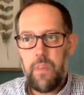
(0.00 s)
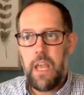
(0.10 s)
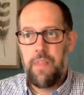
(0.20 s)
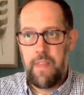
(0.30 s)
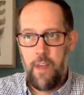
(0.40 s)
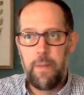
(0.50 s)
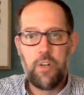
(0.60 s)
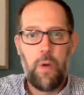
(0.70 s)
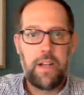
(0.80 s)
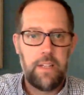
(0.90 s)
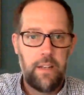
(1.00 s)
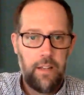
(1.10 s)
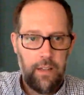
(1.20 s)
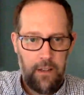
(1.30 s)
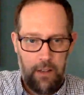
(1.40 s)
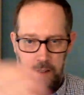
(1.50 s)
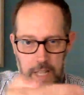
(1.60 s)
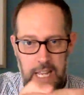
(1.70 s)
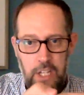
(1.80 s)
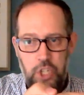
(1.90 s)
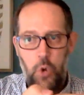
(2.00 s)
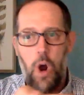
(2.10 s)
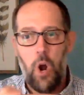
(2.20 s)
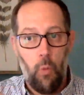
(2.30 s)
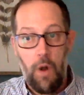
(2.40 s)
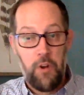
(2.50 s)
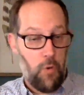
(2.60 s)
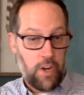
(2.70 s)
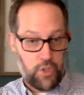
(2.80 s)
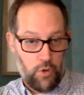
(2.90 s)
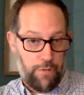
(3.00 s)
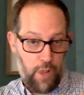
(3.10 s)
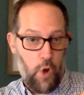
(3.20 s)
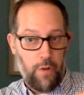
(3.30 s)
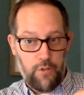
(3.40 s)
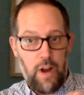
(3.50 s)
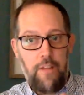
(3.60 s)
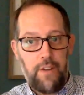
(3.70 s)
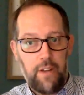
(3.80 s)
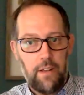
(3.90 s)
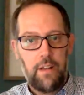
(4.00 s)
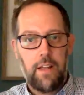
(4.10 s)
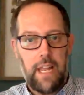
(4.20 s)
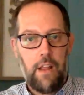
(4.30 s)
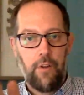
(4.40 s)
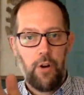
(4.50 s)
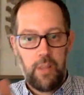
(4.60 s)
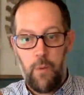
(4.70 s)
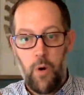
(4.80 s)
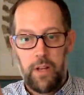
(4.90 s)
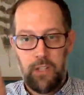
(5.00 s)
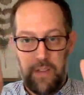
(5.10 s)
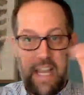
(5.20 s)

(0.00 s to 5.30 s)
And then they'll be directed into our one directional flow of traffic, either in the morning to the